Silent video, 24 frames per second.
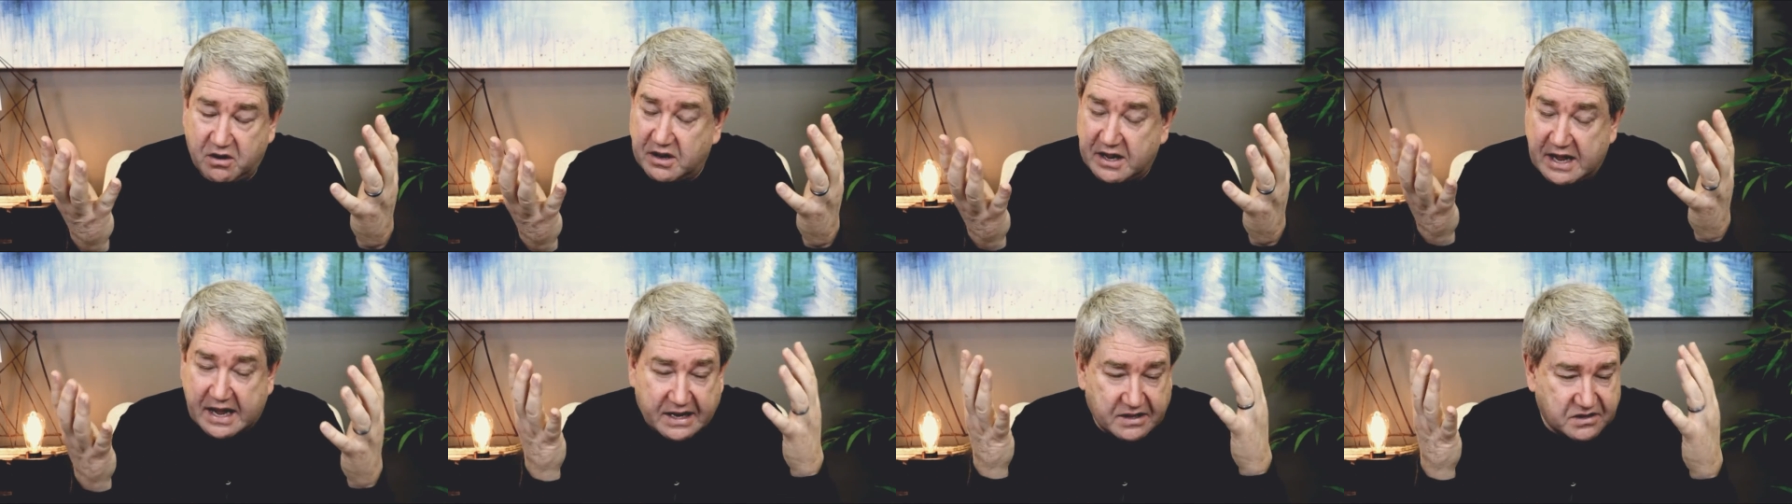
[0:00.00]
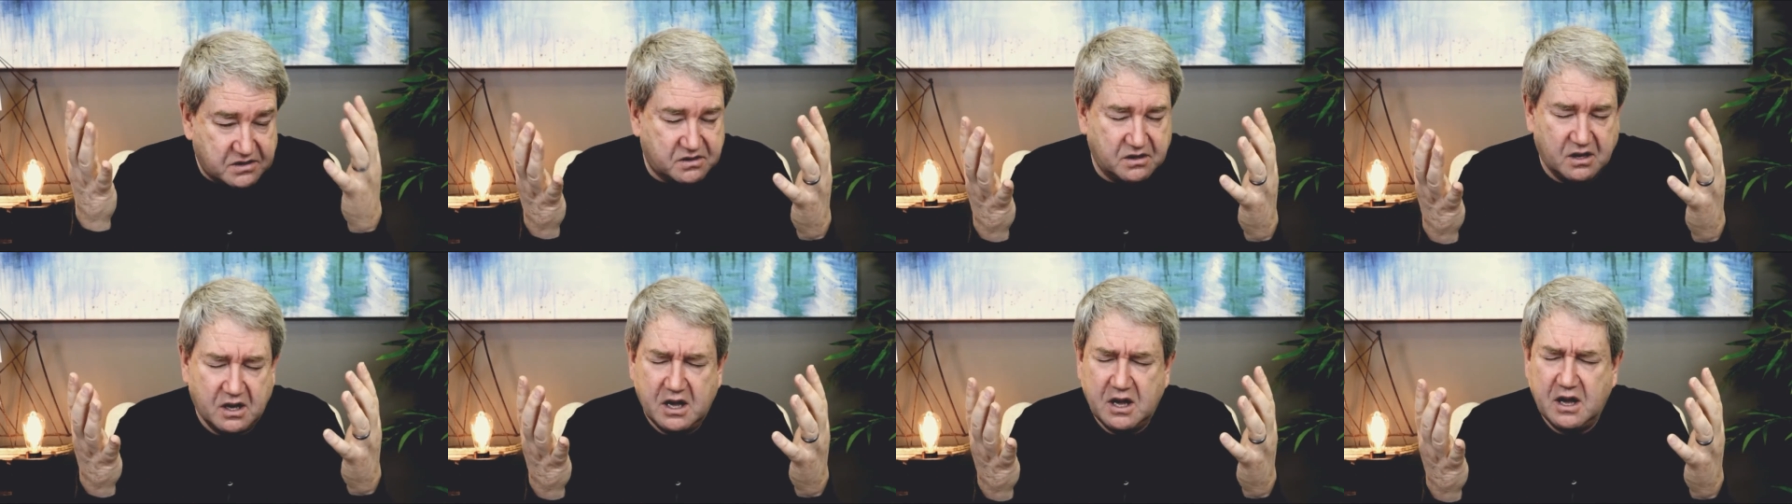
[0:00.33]

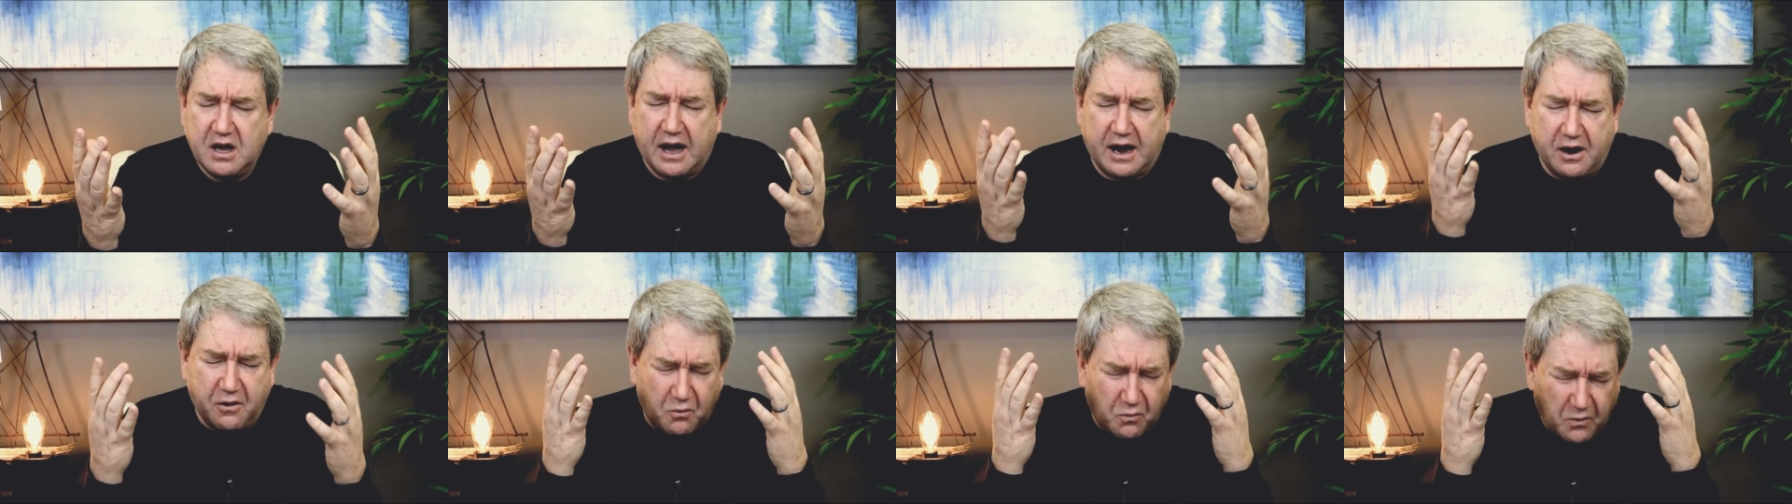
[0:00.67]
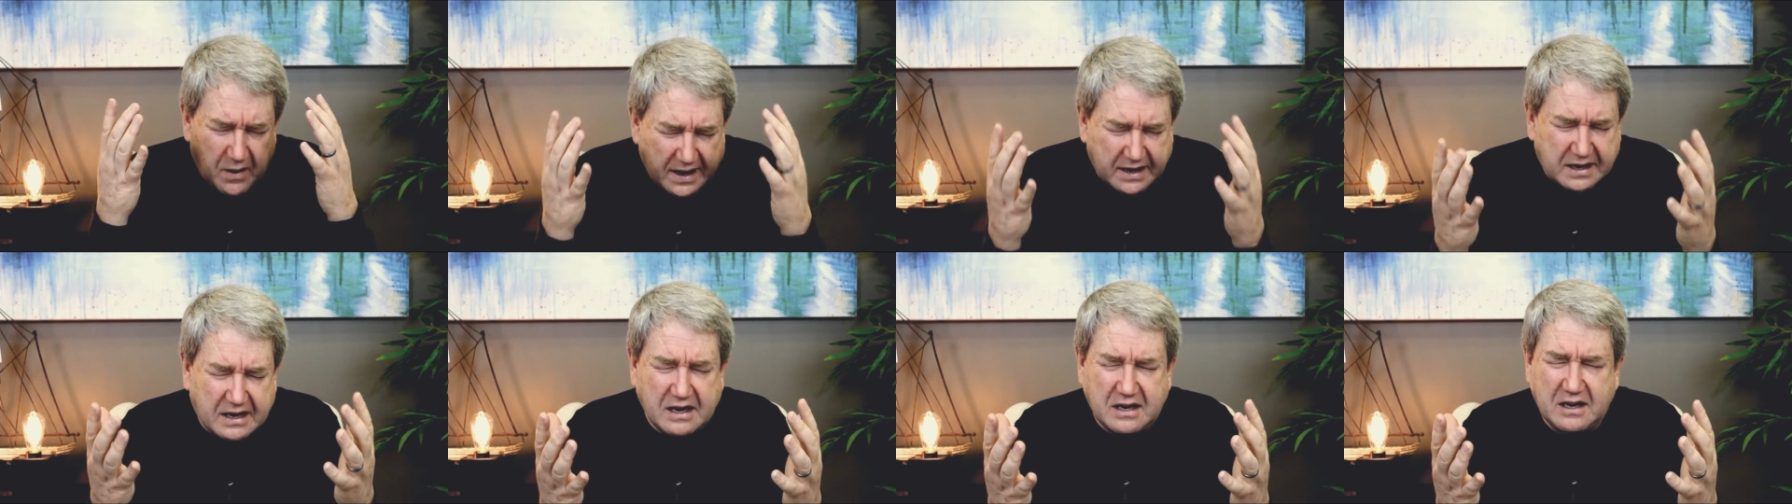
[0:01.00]
Yes, I
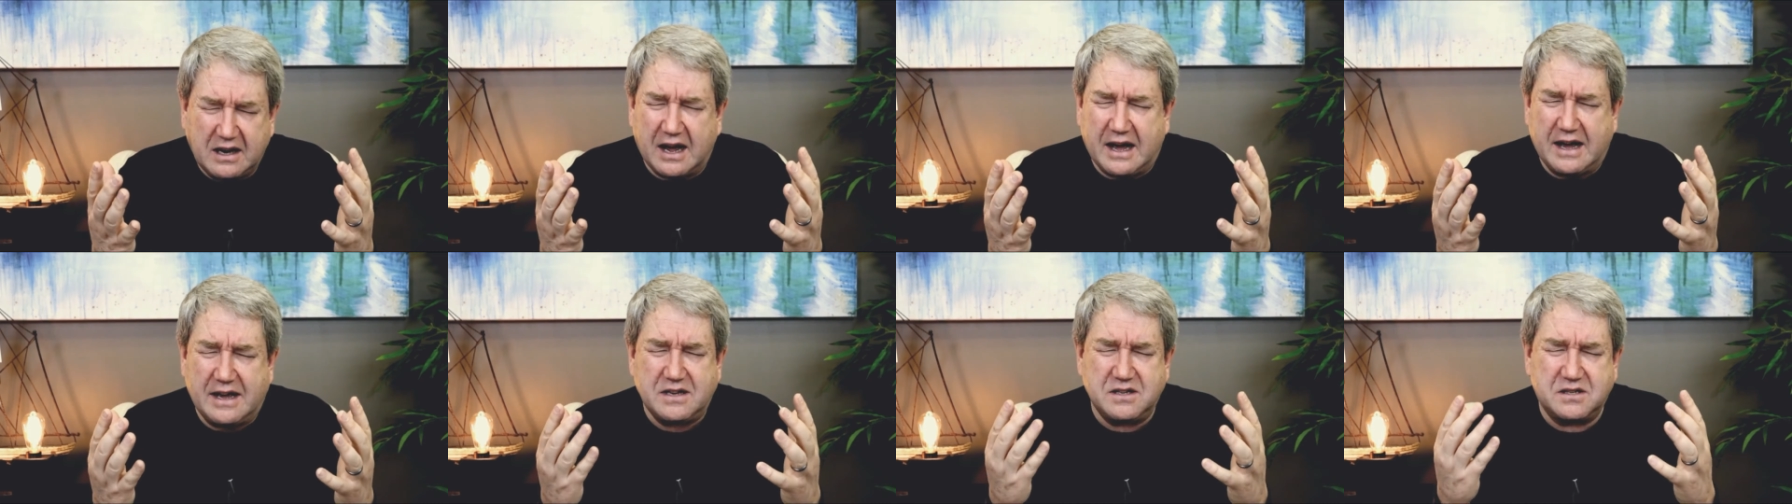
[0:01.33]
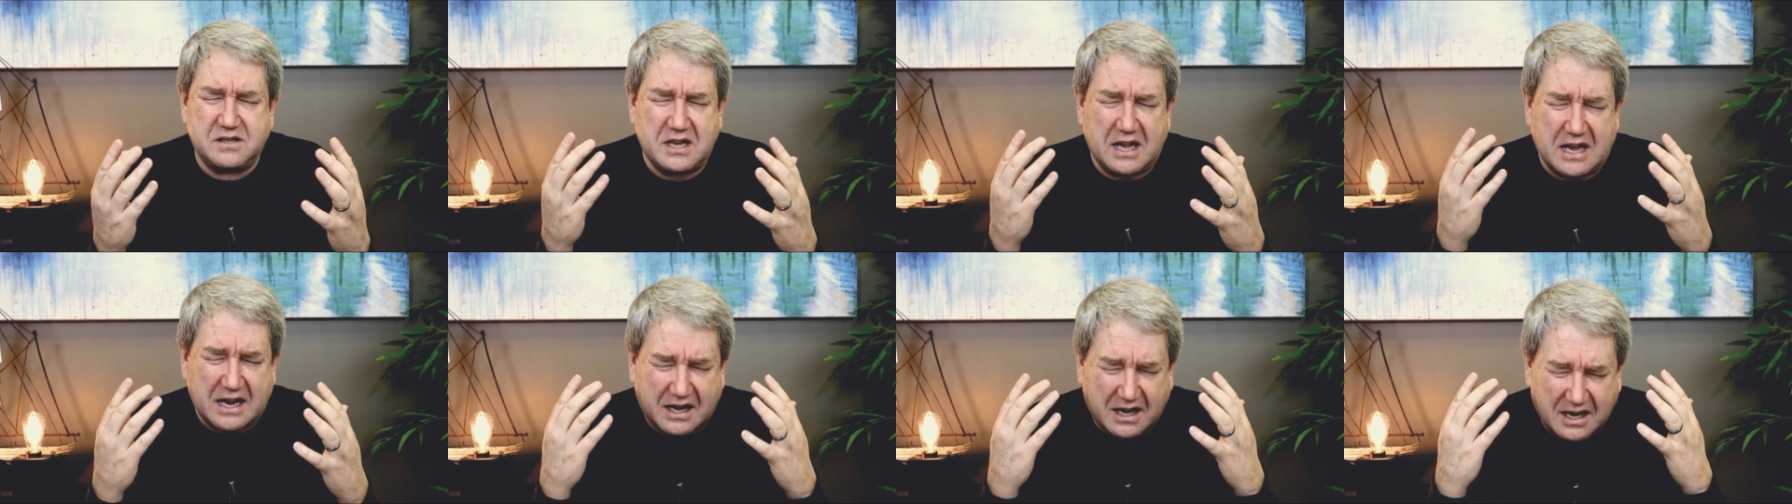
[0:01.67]
recognize
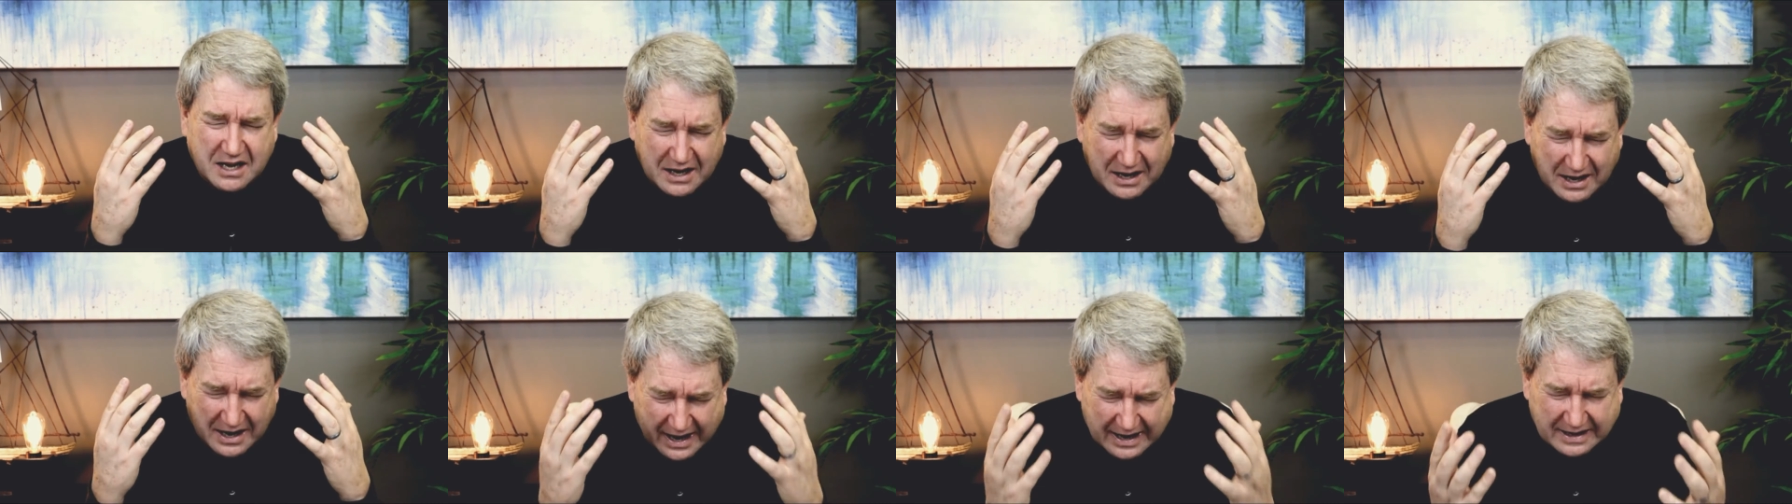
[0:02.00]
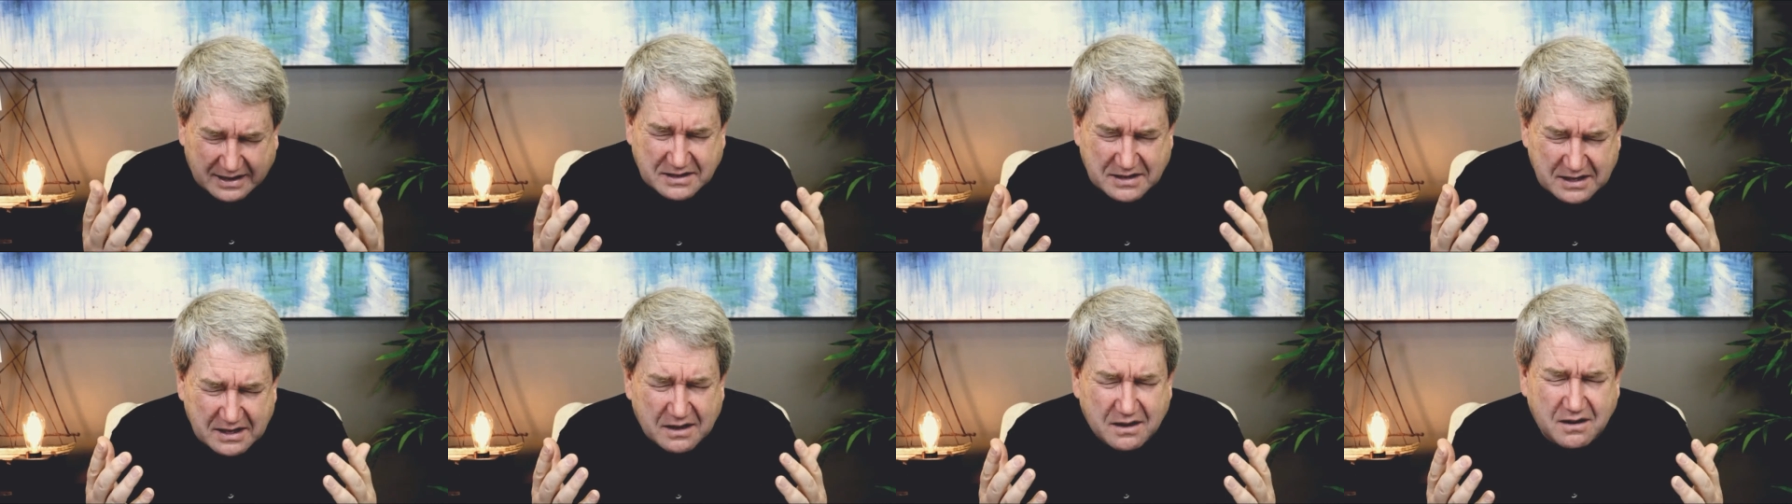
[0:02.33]
he
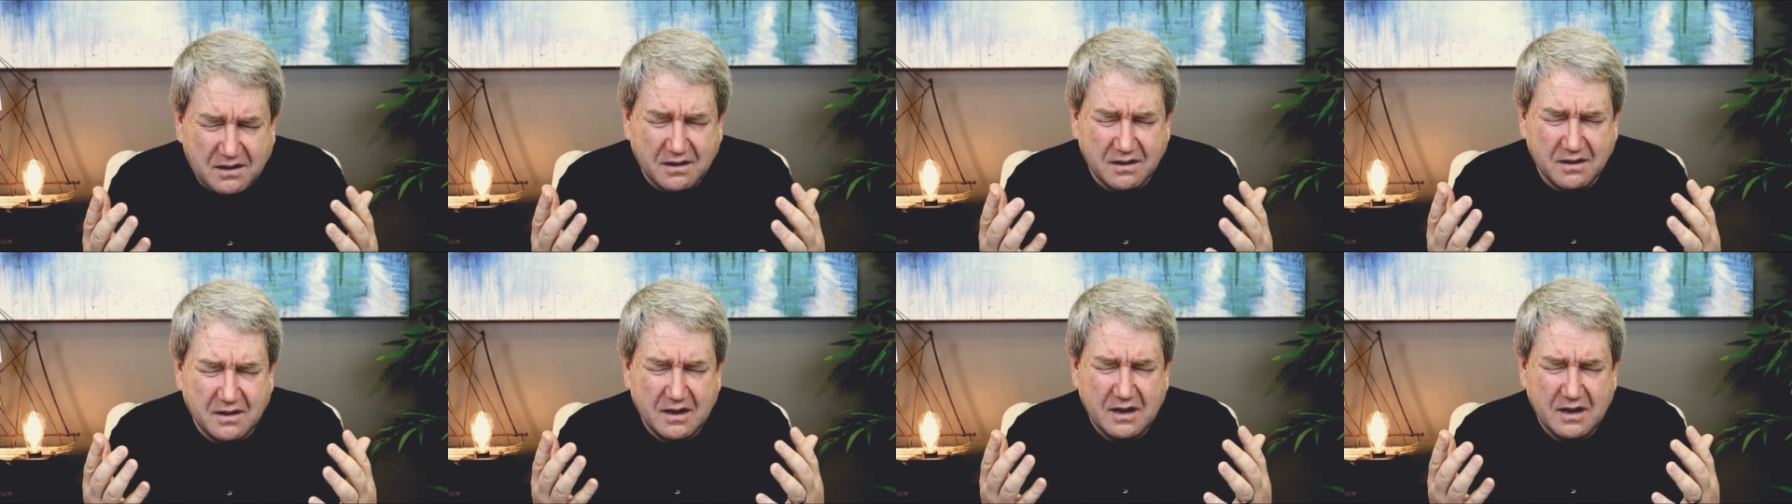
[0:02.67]
connected,